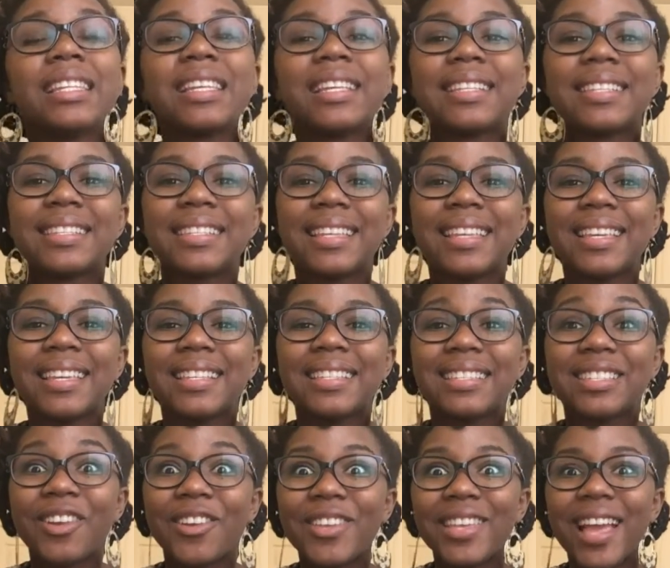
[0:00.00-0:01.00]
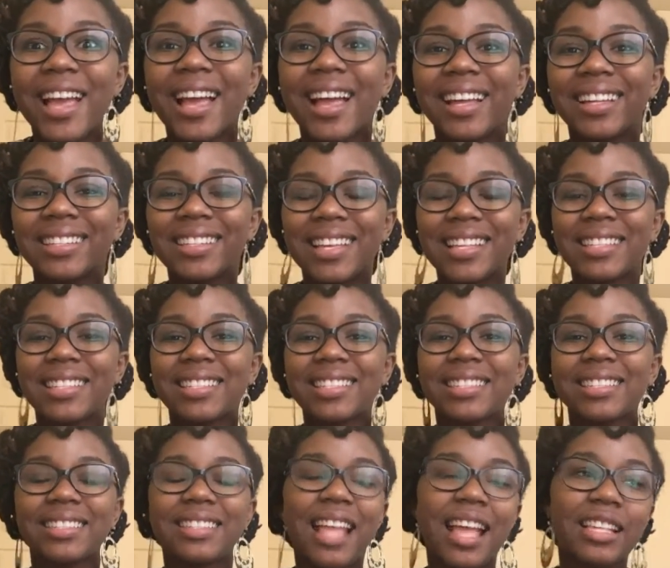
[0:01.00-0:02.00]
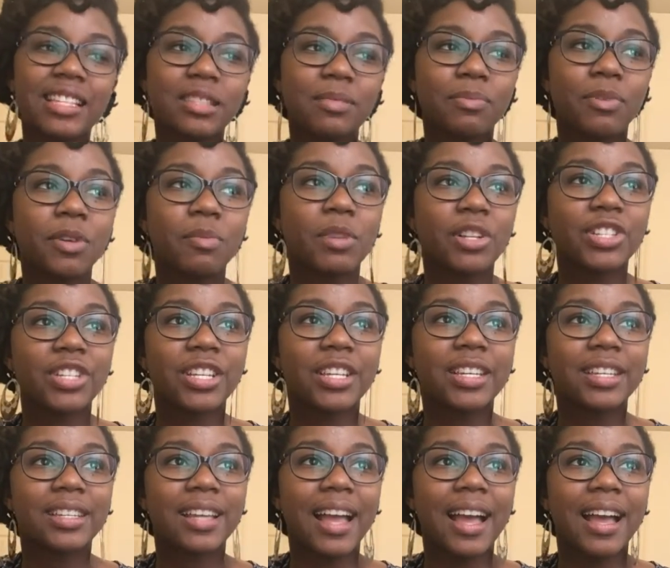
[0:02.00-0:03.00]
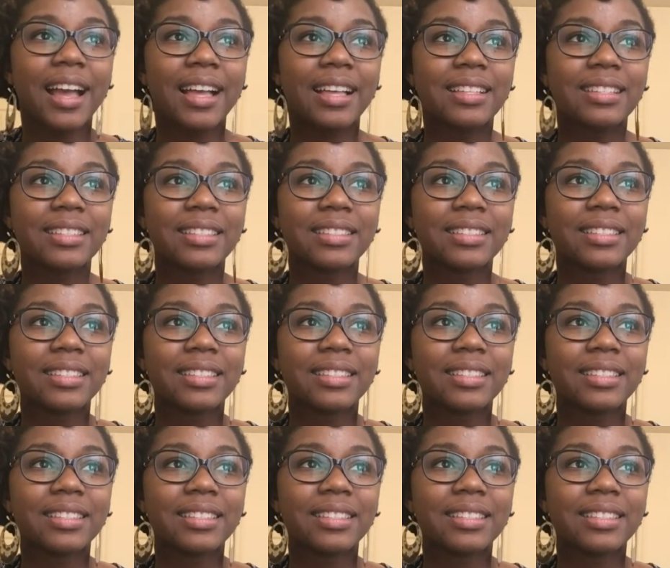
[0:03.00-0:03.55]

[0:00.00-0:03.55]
Let's see. So yeah, that's pretty much it, guys.